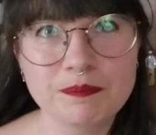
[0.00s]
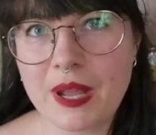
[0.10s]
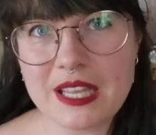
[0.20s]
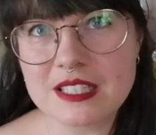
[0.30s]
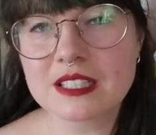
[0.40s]

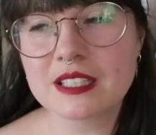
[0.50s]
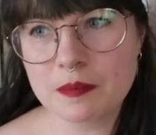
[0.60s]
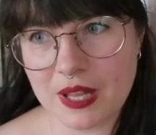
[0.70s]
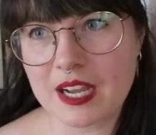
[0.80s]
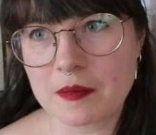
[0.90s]
basically
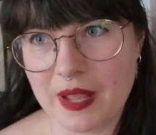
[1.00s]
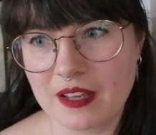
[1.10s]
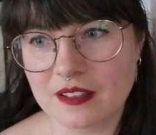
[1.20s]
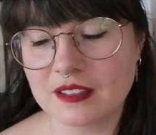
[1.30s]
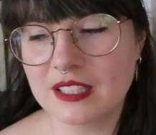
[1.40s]

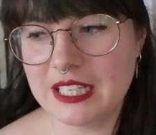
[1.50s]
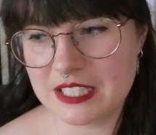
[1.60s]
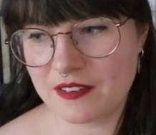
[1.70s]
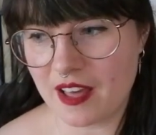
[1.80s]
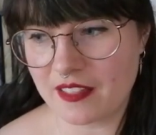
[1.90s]
blackmail
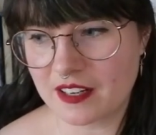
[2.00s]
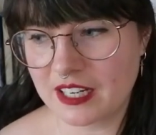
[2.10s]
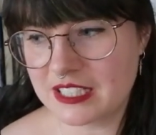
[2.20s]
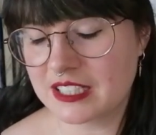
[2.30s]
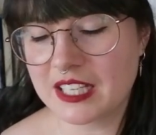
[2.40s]
his father
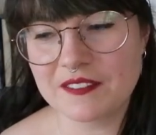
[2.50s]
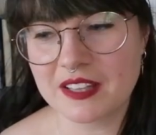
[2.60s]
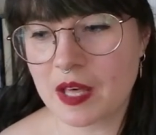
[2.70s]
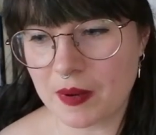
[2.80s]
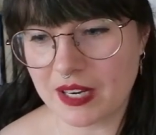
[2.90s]
into
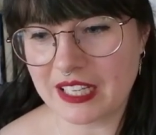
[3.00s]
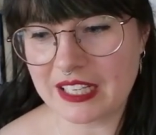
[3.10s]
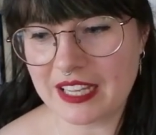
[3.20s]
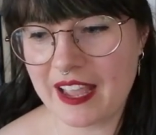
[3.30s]
giving them money